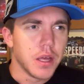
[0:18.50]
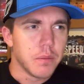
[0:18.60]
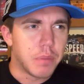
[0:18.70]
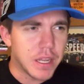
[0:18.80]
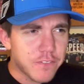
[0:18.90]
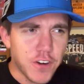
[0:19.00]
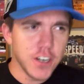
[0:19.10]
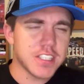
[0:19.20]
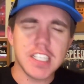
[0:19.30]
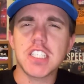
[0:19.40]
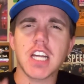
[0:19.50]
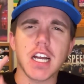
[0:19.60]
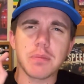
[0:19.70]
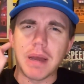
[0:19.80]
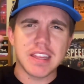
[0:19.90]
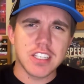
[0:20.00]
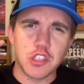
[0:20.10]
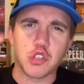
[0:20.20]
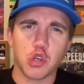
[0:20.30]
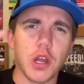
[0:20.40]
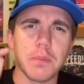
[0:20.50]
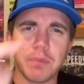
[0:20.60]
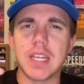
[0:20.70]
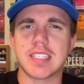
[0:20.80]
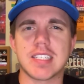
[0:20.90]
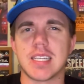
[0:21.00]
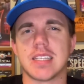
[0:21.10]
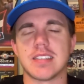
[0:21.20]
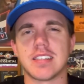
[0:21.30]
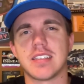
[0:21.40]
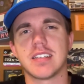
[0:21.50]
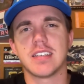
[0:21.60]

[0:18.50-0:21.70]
But first, let's talk about the Detroit Pistons.